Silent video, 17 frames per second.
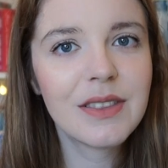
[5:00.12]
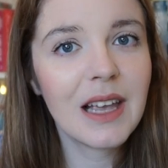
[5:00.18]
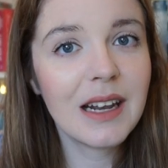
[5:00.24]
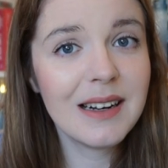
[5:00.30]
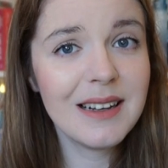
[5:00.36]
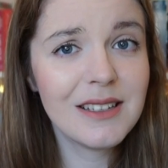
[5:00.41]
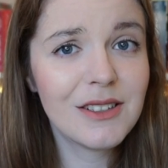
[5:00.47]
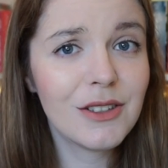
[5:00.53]

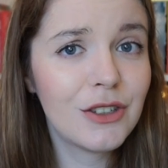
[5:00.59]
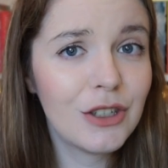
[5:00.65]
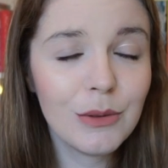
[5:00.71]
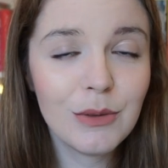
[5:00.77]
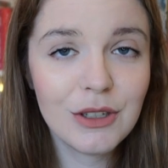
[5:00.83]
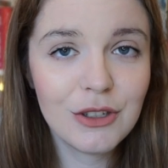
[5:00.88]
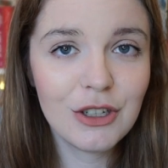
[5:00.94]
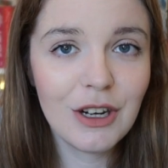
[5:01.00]
that is
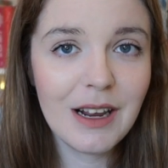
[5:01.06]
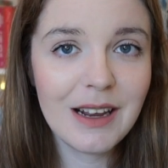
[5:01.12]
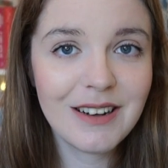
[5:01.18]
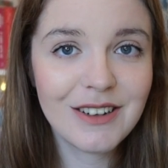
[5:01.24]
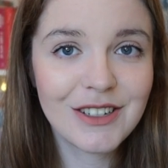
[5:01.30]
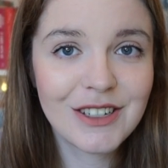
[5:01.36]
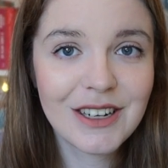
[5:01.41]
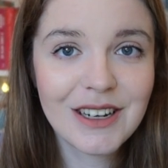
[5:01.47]
due to
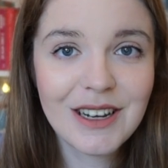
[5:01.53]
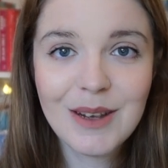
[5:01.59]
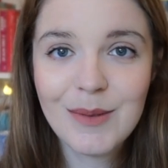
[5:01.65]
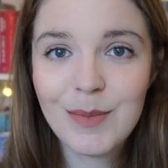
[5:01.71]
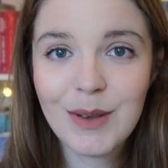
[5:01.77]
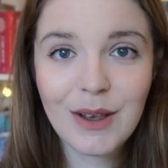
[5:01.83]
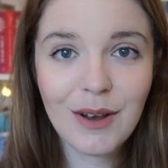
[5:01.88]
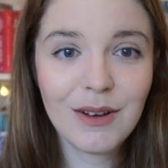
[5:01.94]
change
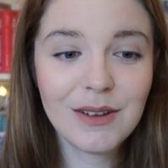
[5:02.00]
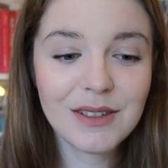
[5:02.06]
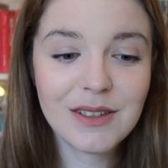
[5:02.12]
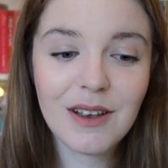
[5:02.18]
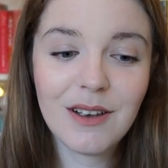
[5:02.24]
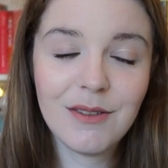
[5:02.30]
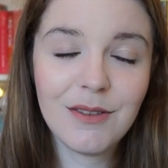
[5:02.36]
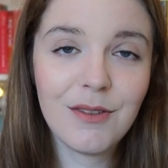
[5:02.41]

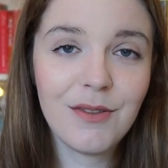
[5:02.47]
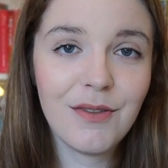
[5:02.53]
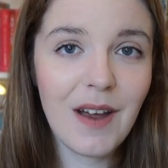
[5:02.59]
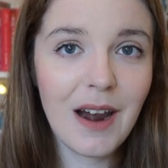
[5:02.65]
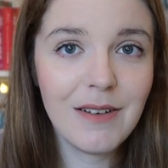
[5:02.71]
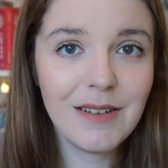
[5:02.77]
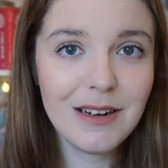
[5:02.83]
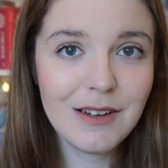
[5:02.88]
because of
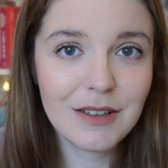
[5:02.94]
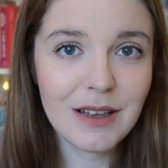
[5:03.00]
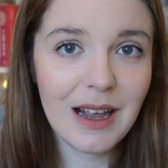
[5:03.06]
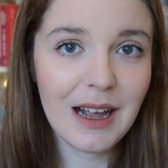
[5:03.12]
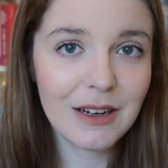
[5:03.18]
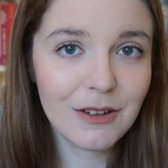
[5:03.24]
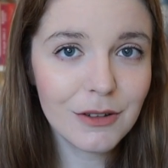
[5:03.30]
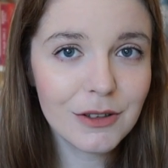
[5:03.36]
Fairyloot
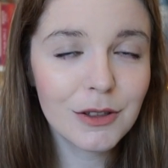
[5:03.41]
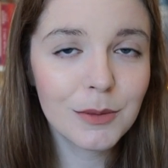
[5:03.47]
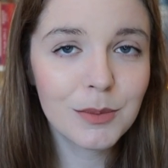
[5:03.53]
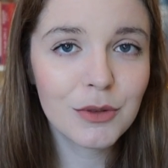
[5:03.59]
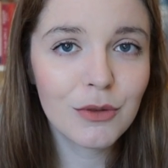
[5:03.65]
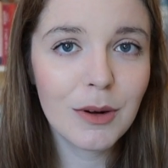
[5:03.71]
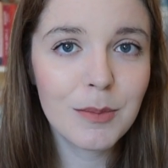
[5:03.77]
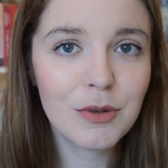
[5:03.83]
adult
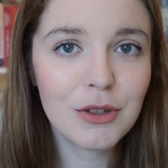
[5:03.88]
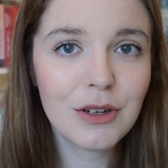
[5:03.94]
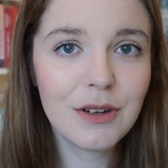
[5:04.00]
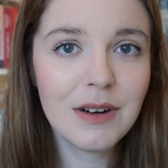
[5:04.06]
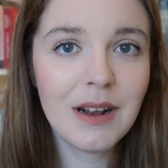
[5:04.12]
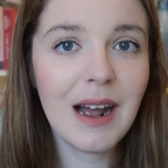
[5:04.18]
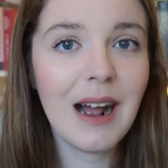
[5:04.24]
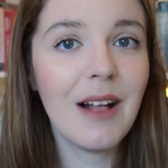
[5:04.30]

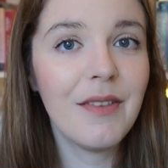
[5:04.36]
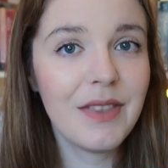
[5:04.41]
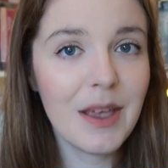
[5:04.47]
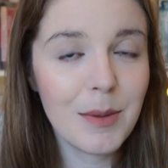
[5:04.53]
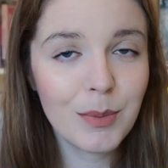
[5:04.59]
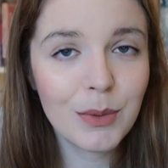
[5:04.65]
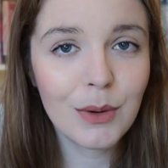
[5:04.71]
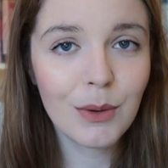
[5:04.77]
subscription and
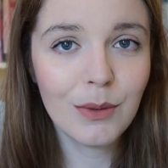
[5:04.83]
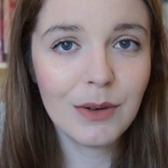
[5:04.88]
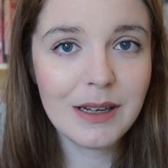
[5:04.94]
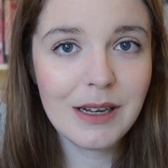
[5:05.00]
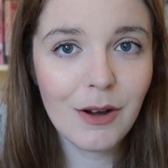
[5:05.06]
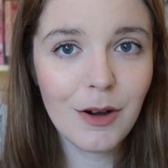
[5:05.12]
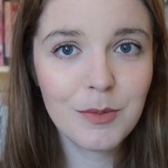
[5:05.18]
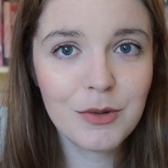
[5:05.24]
their book
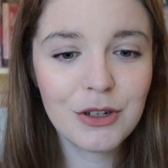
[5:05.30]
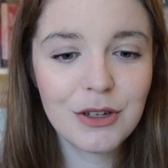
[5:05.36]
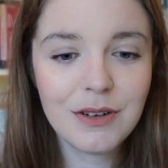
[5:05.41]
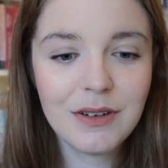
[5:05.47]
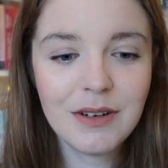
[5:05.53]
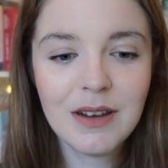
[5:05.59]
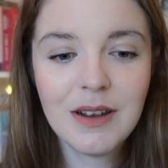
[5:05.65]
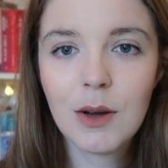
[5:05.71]
only
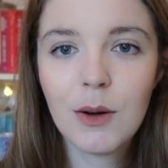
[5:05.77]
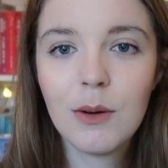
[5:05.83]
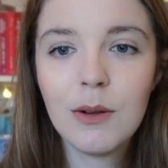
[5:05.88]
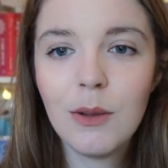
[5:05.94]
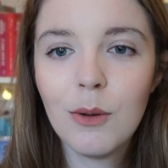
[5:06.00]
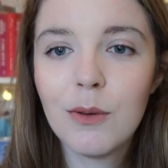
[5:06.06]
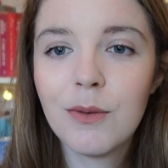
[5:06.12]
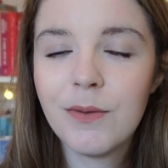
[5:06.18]
option.
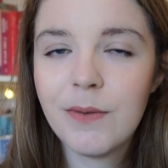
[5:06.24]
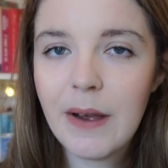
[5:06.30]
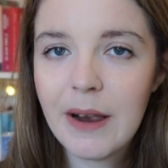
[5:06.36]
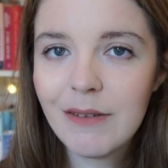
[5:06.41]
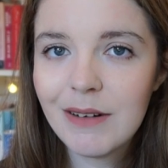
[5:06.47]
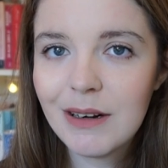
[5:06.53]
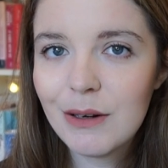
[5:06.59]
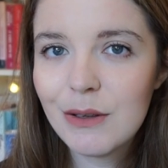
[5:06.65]
Although
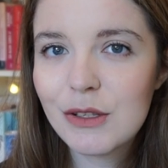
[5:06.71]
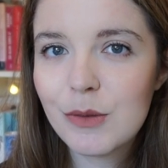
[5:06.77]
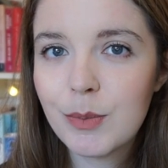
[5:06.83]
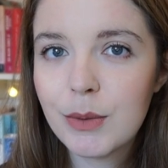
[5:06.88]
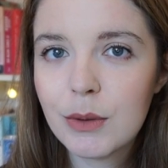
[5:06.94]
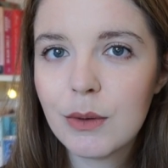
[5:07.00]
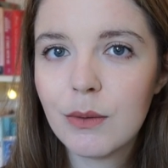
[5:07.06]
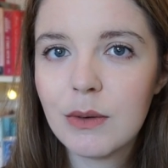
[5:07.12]

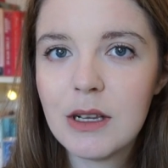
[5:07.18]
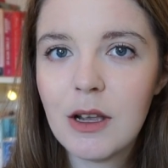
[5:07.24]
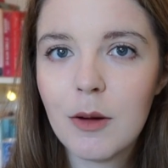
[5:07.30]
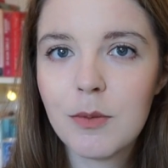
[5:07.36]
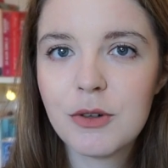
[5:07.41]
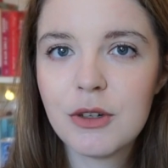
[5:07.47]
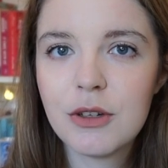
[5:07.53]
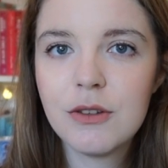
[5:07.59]
Fairyloot book only
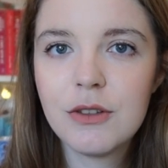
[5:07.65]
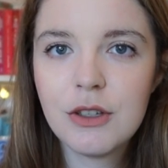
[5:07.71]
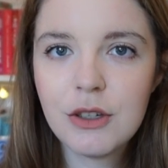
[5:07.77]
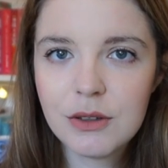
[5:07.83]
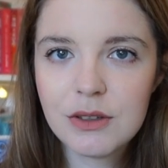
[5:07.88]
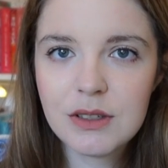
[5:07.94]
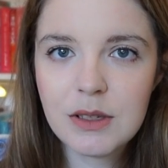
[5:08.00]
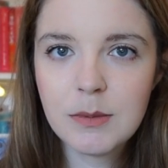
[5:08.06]
option
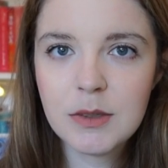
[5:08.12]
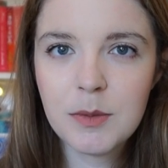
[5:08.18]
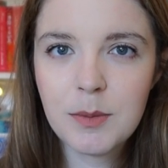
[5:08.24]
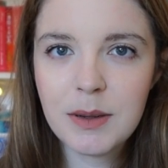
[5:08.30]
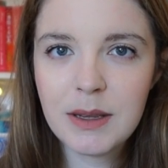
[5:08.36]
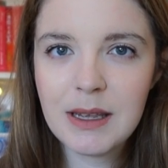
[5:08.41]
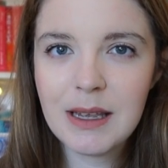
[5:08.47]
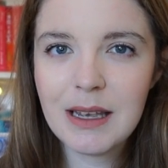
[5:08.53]
does seem to
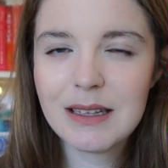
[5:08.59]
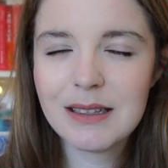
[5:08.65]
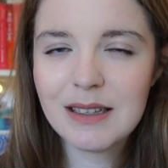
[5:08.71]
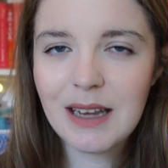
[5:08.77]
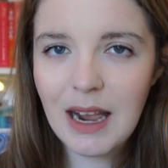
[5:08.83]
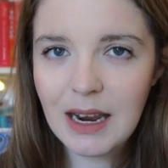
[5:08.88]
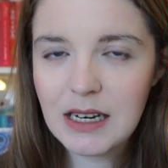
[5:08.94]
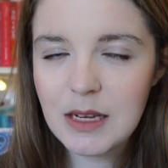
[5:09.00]
be a
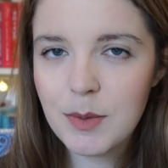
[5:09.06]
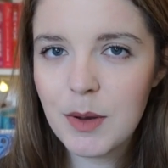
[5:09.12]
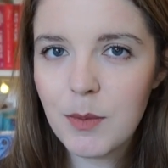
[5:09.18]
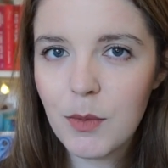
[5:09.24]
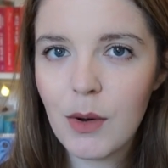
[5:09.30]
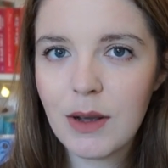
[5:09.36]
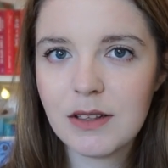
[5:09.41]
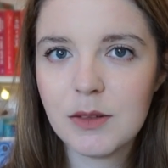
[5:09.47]
tiny
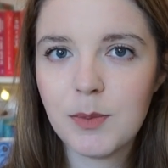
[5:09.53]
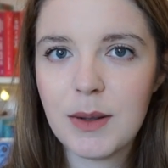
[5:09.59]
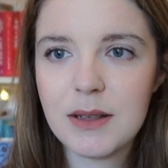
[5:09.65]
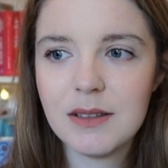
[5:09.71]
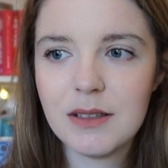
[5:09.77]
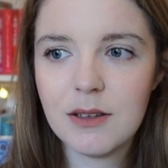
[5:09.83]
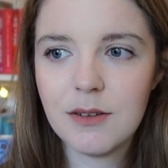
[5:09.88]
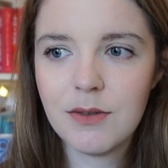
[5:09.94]
bit more
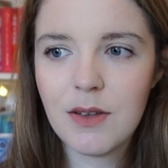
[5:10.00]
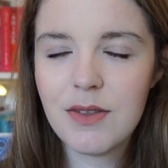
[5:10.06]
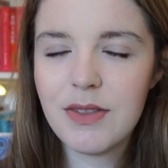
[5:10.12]
expensive.